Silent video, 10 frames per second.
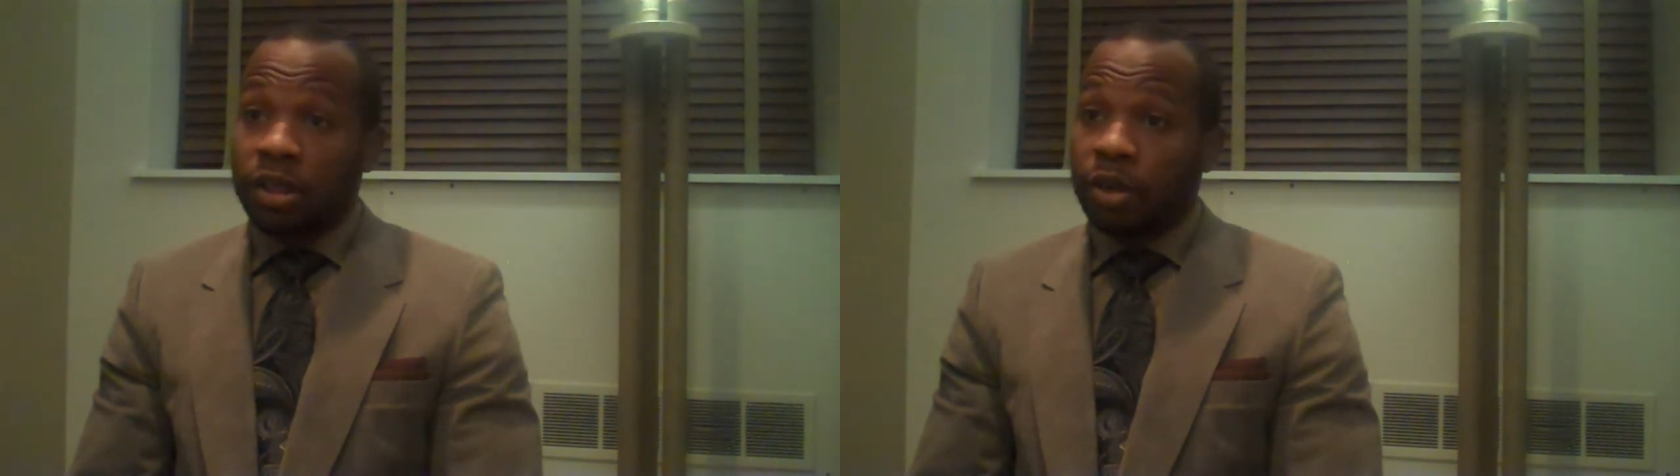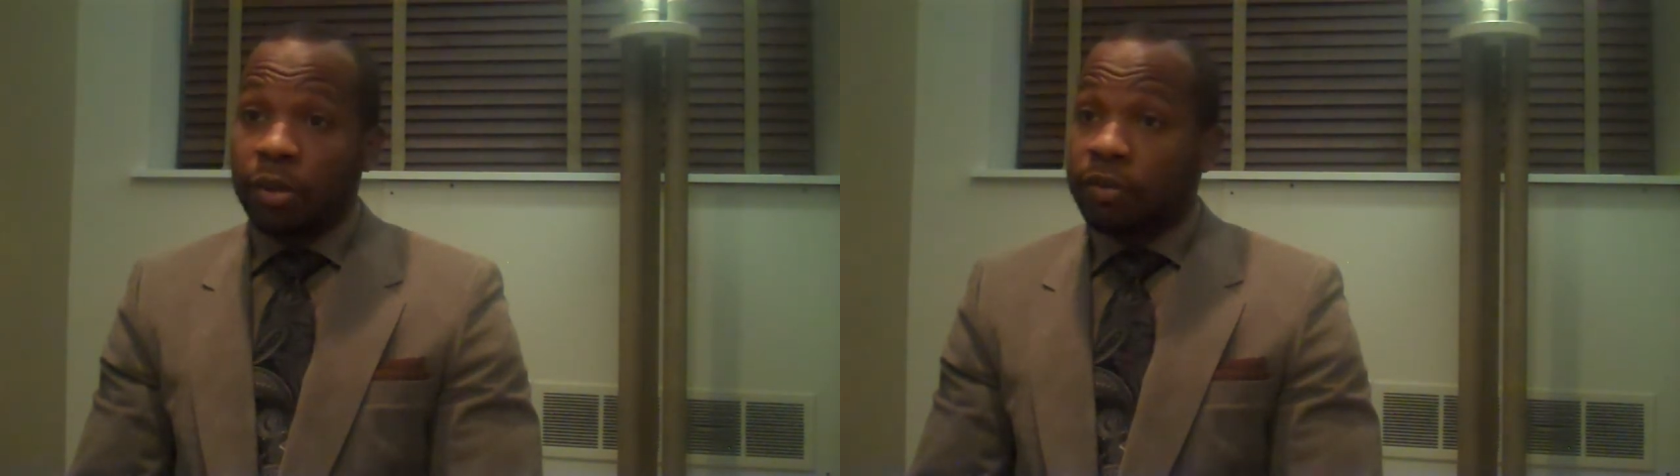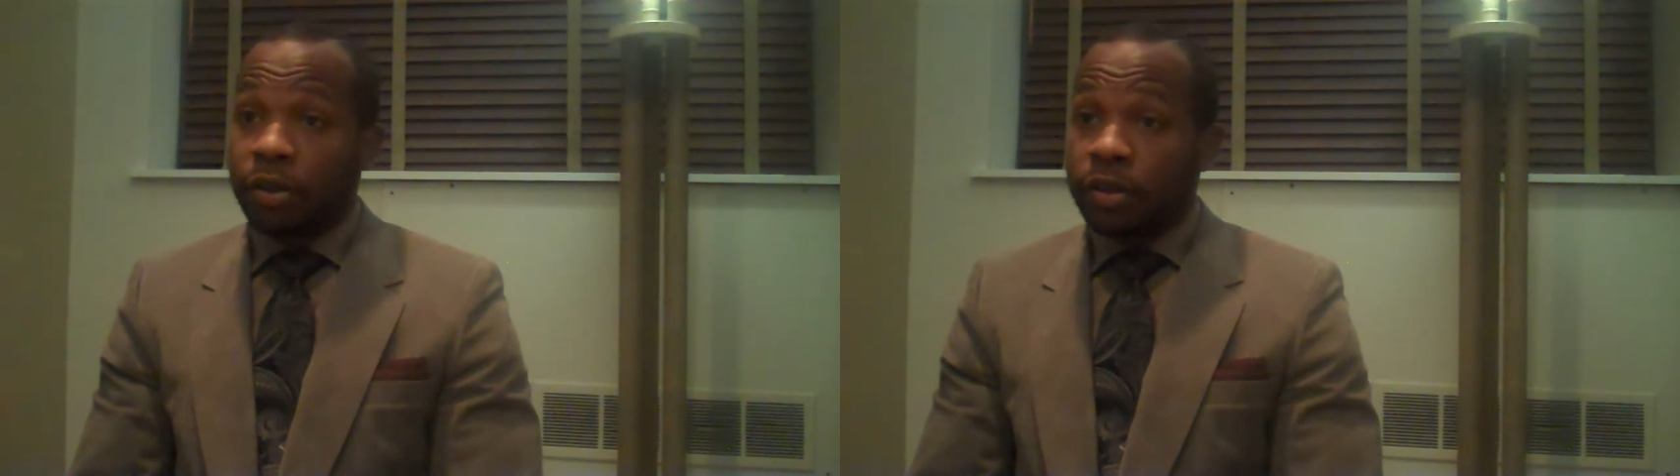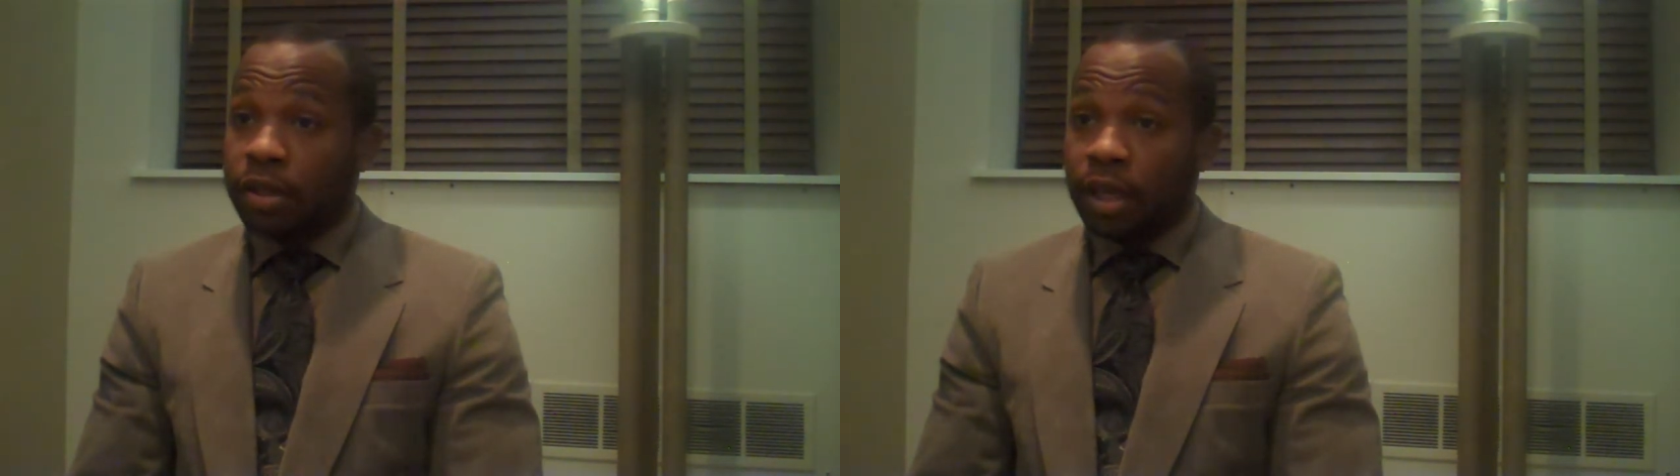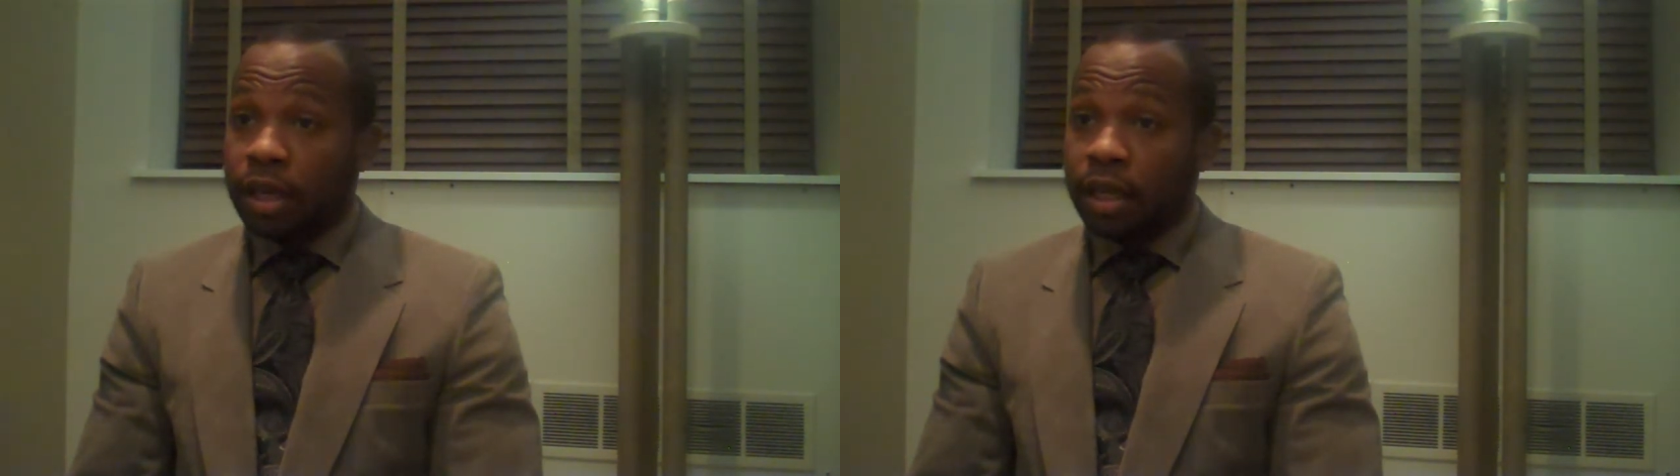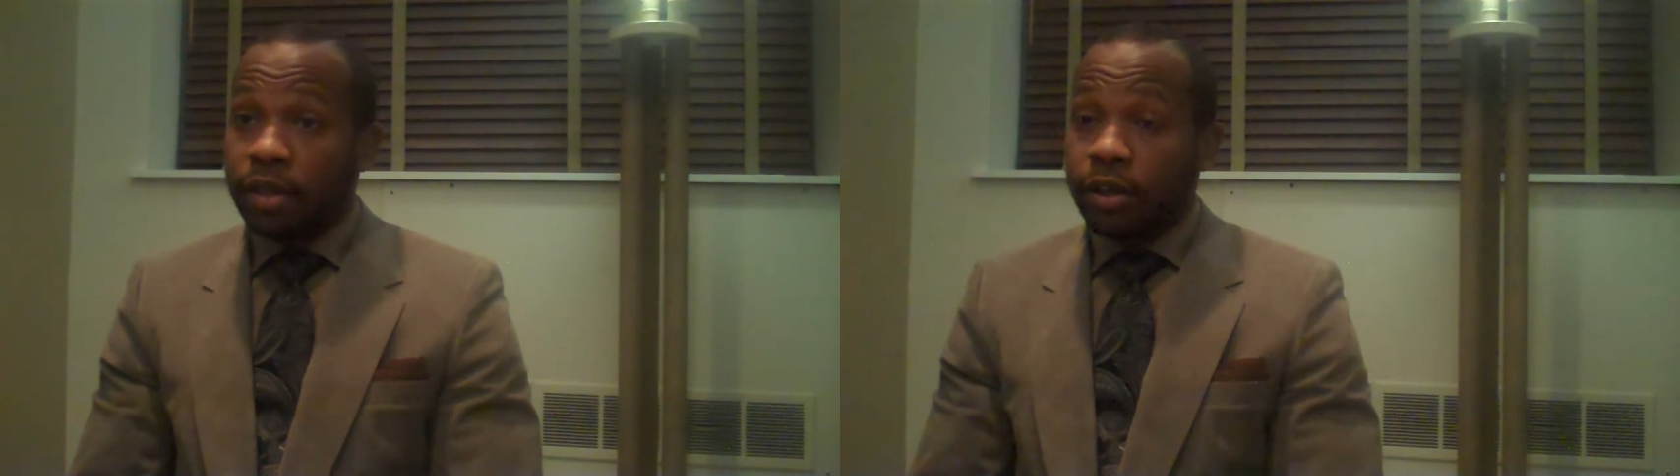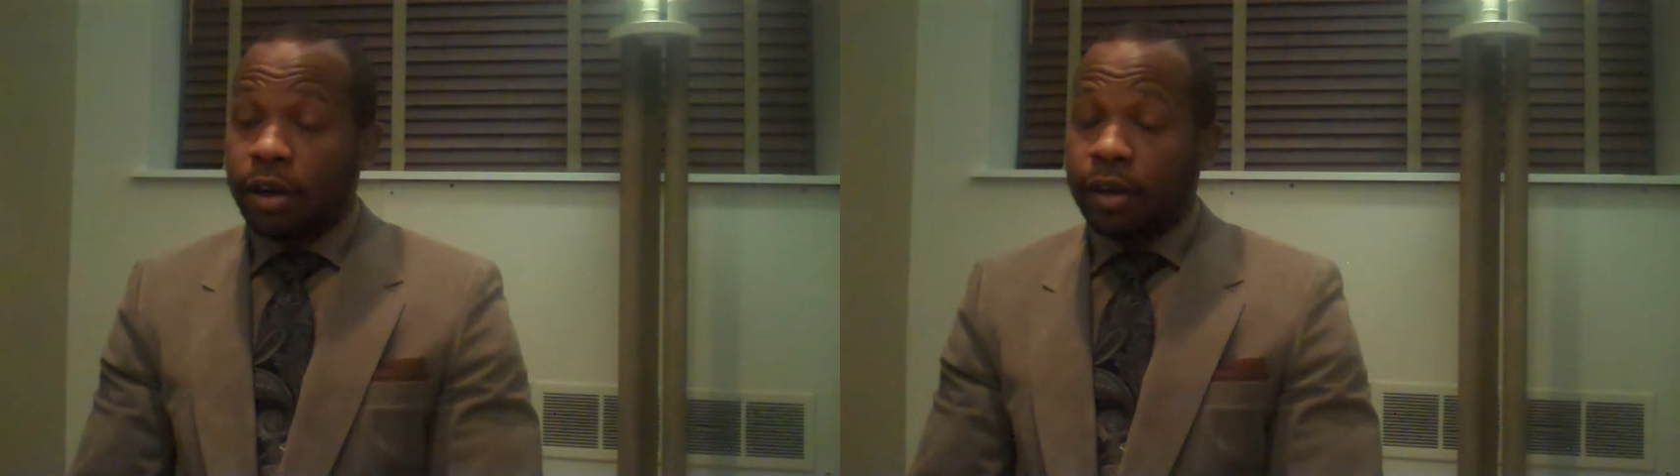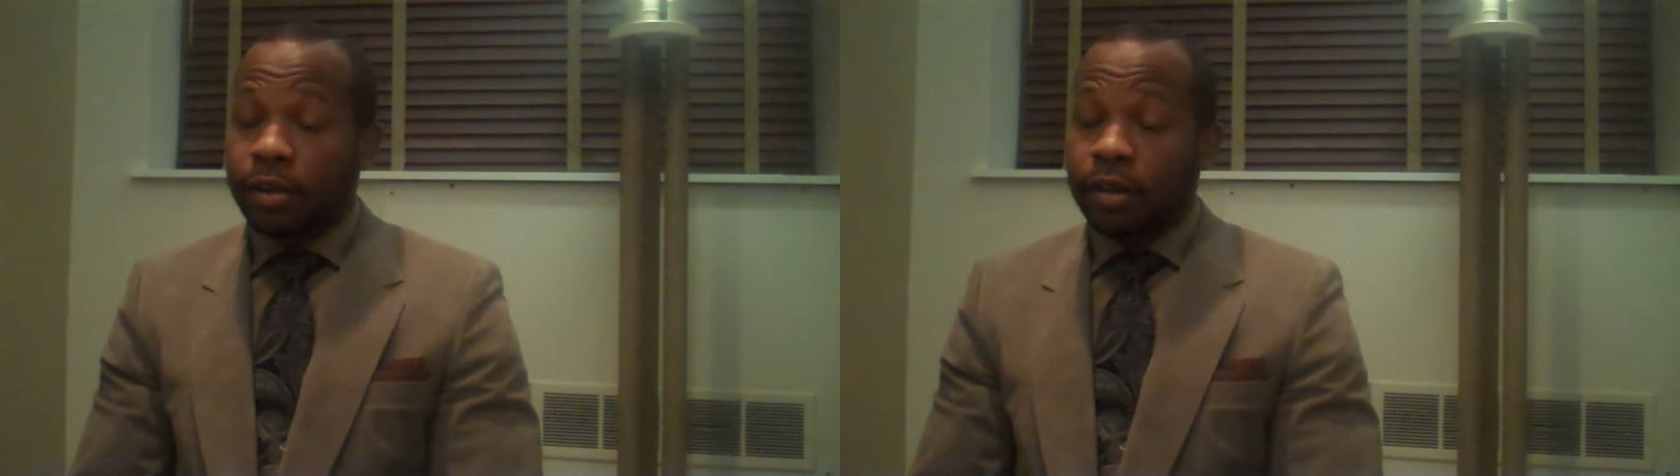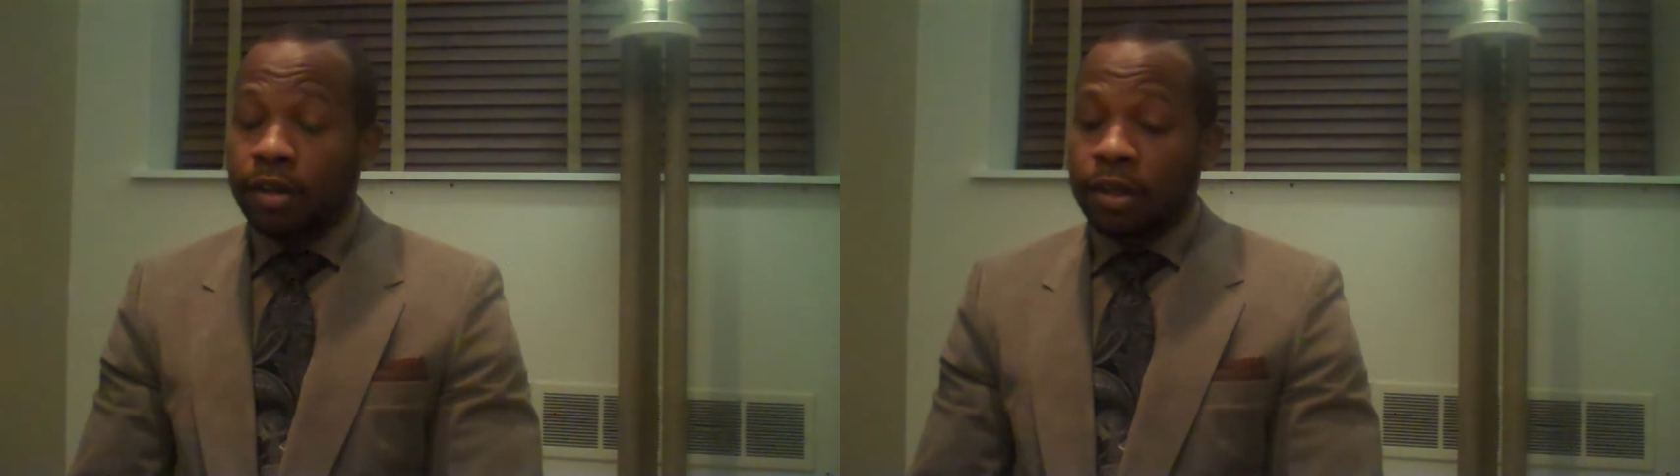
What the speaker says: my first day of kindergarten.